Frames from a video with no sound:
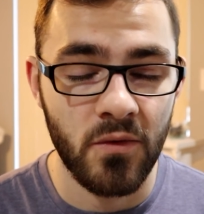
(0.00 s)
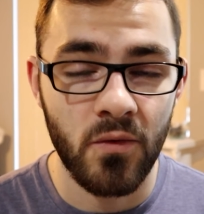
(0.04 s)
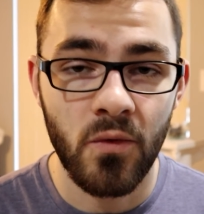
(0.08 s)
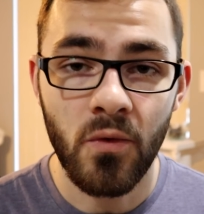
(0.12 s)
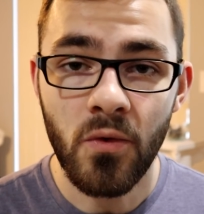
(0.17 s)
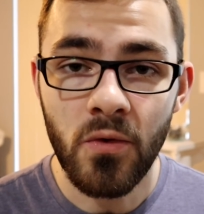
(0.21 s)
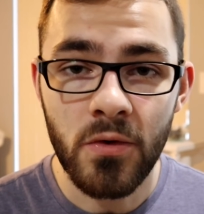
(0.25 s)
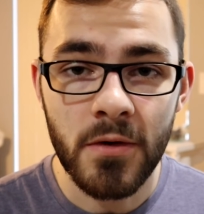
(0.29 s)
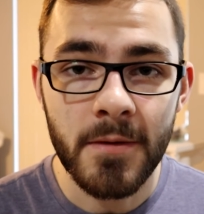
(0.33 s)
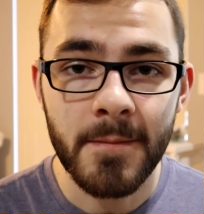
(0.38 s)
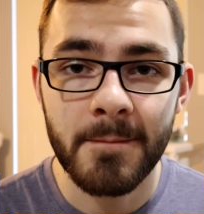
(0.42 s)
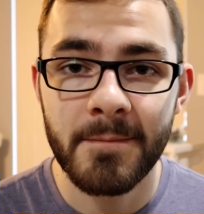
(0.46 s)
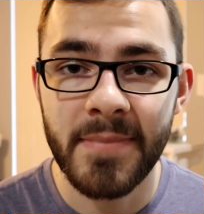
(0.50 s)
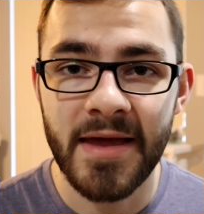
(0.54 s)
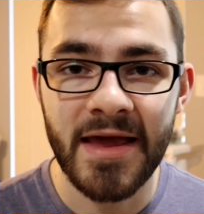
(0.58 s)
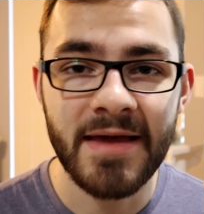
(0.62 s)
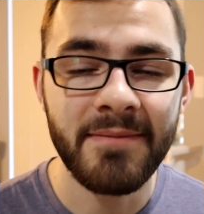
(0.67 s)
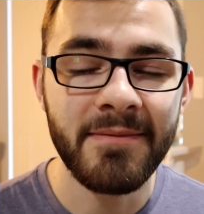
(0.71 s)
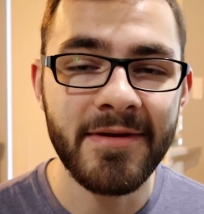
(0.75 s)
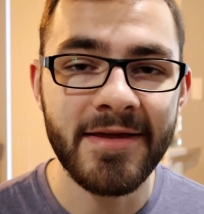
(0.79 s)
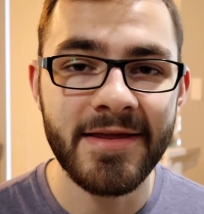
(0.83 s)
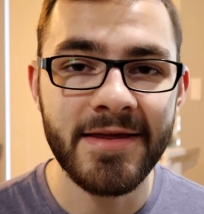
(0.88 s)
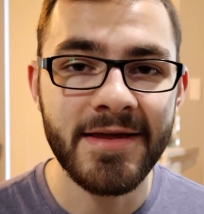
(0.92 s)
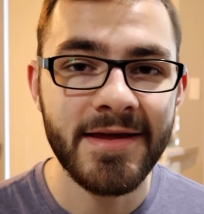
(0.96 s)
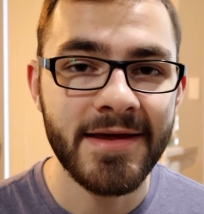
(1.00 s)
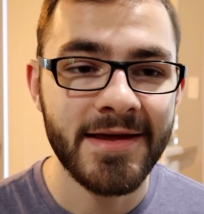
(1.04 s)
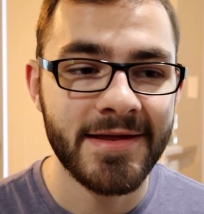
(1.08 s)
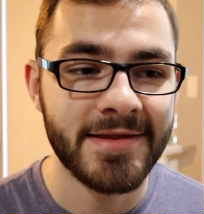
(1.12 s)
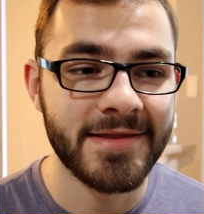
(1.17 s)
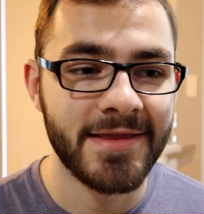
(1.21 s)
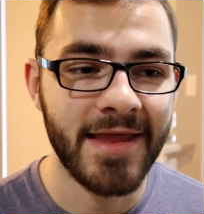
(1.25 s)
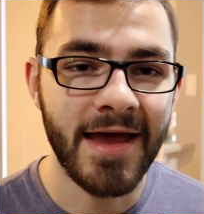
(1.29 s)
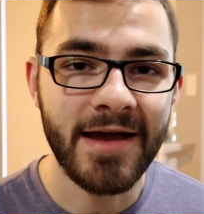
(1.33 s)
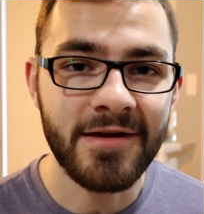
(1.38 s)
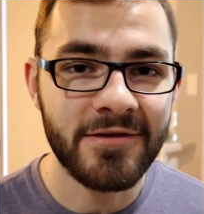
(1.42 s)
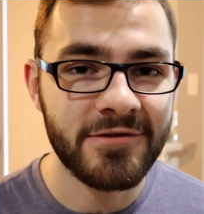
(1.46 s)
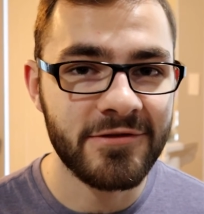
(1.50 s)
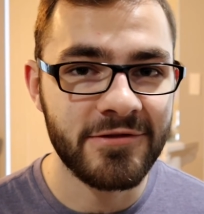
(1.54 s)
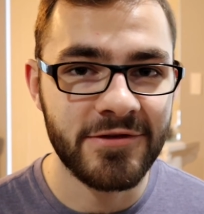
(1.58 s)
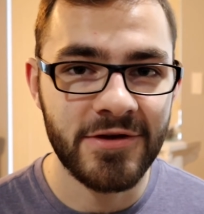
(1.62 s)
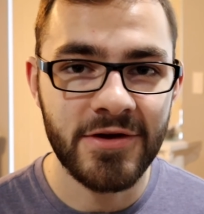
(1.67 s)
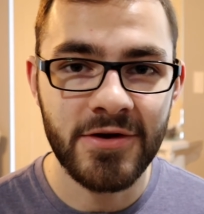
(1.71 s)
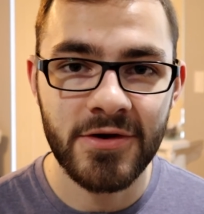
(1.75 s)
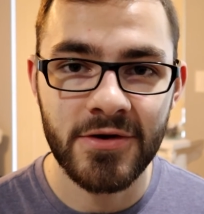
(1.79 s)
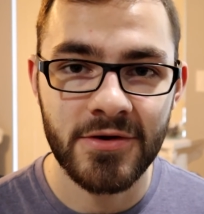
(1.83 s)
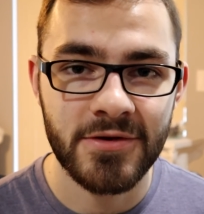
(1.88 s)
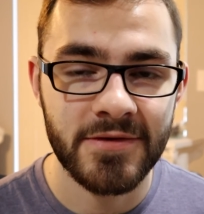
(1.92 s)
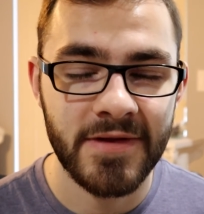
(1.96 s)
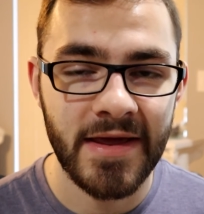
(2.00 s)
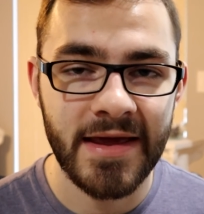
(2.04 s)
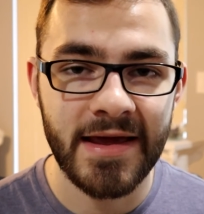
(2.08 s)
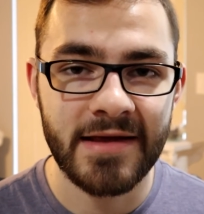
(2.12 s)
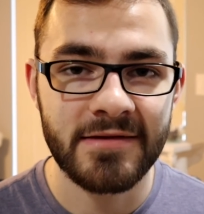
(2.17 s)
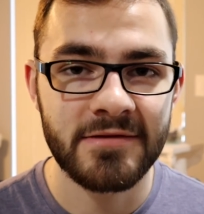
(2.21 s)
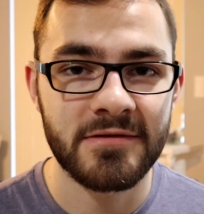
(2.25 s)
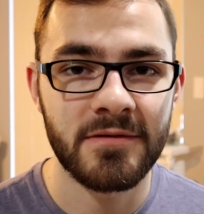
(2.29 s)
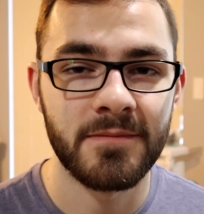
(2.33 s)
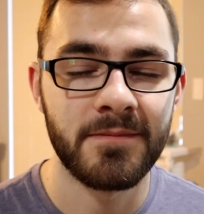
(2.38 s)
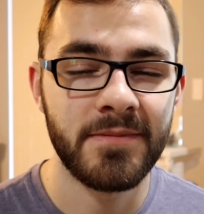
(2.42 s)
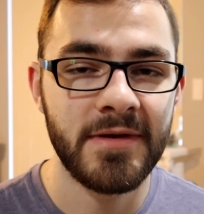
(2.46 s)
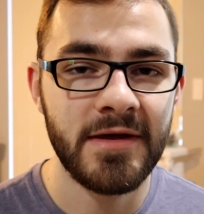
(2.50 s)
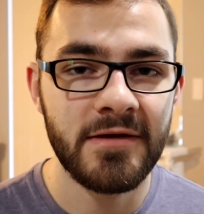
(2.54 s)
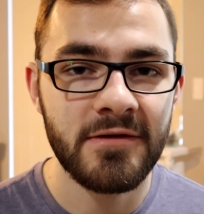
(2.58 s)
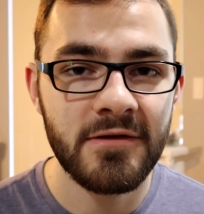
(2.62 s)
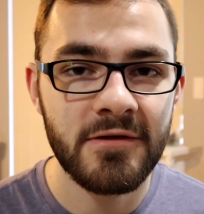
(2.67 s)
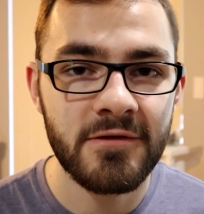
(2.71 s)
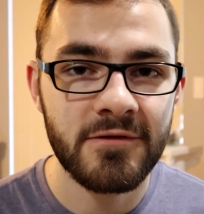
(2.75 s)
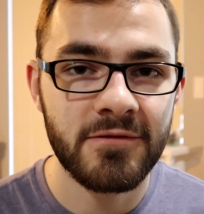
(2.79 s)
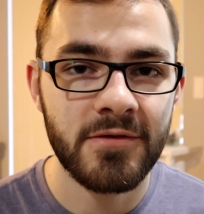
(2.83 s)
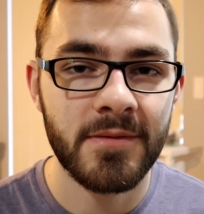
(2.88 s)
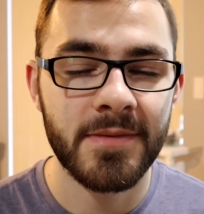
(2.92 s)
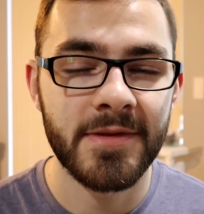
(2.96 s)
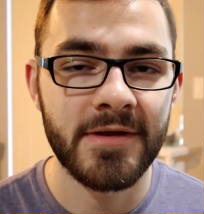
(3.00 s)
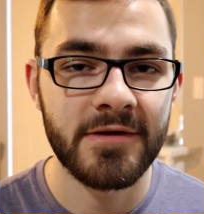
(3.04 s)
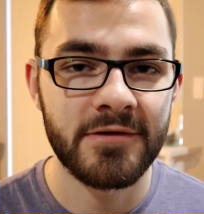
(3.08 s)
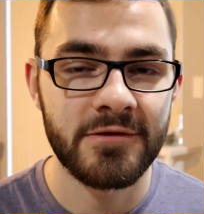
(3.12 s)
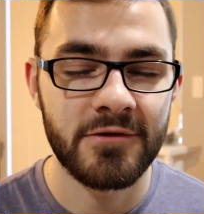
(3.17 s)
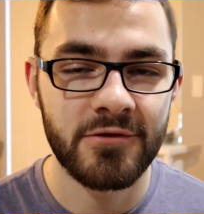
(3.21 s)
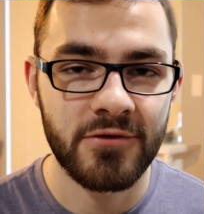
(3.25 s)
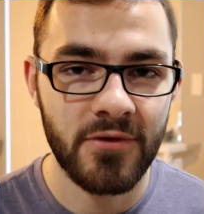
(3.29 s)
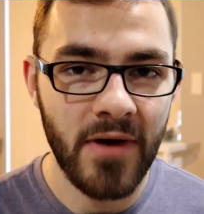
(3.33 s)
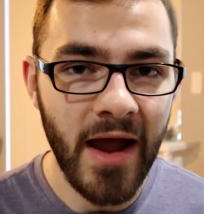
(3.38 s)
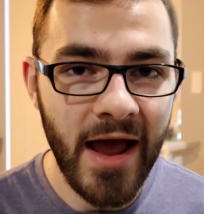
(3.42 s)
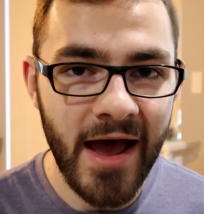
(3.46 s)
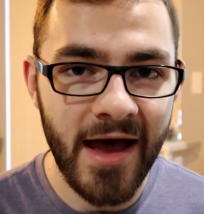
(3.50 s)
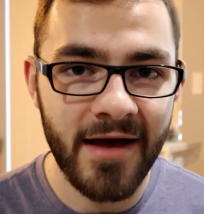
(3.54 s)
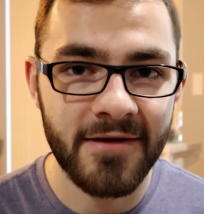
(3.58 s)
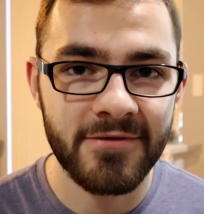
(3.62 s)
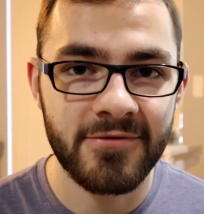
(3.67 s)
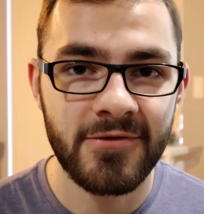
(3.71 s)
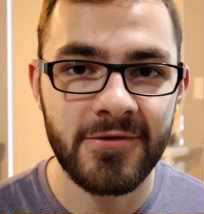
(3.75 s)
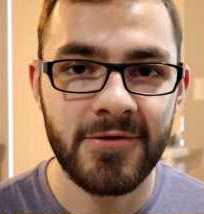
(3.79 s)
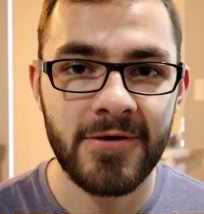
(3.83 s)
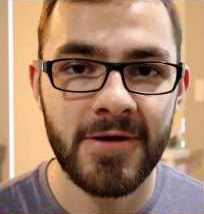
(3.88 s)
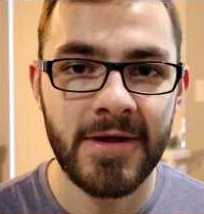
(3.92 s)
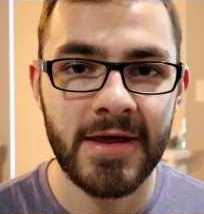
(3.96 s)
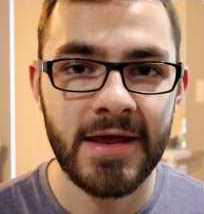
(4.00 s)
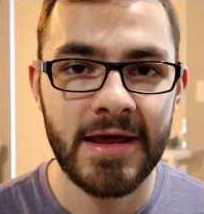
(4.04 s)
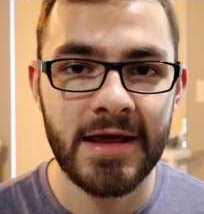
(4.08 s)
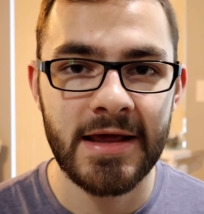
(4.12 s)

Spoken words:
Or maybe next year they get some pieces from this draft.